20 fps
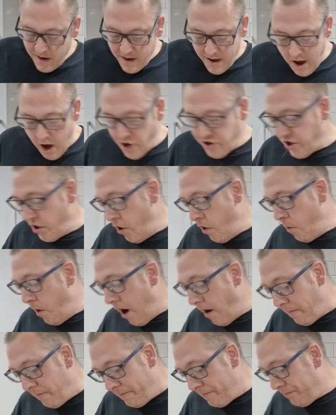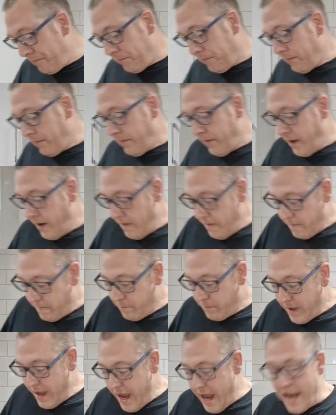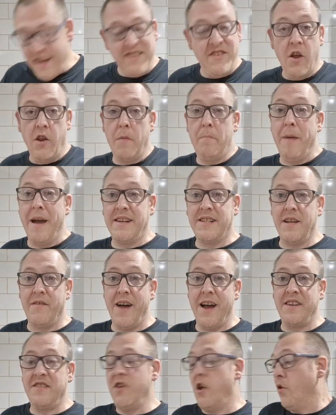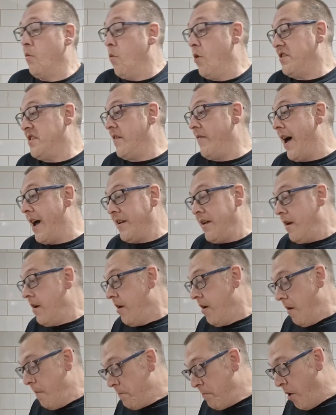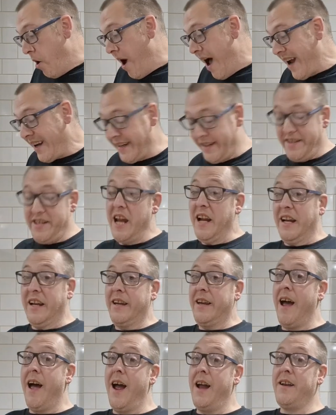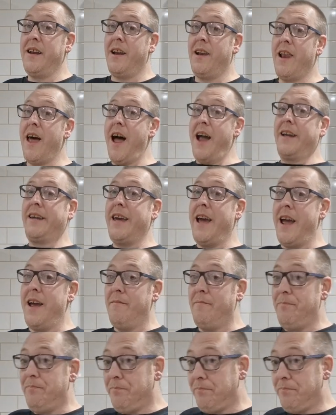And you know what? It's not the best I've had, it's not the worst I've had, but I did kind of like it.